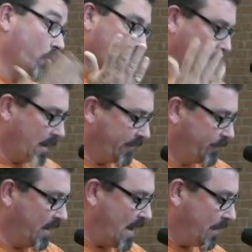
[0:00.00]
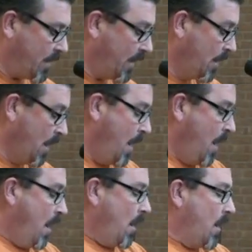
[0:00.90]
to it, that's beyond me.
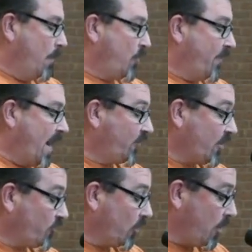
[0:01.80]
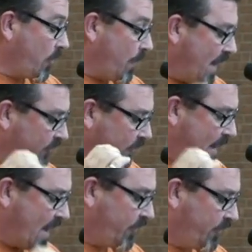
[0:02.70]
Provides such a large capacity
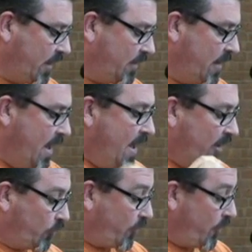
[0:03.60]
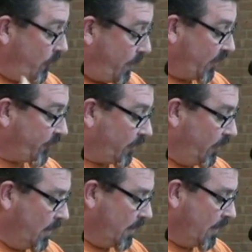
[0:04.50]
magazine is within the
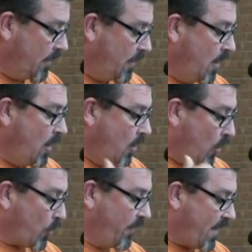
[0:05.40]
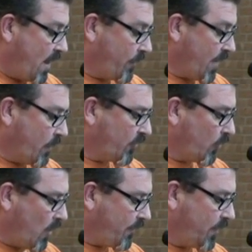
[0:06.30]
pistol or revolver that was
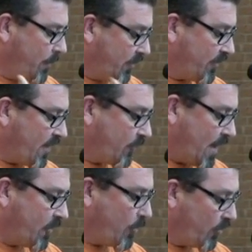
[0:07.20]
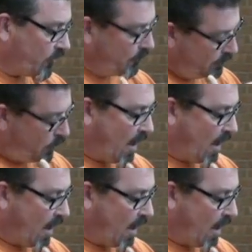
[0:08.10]
lawfully possessed by the person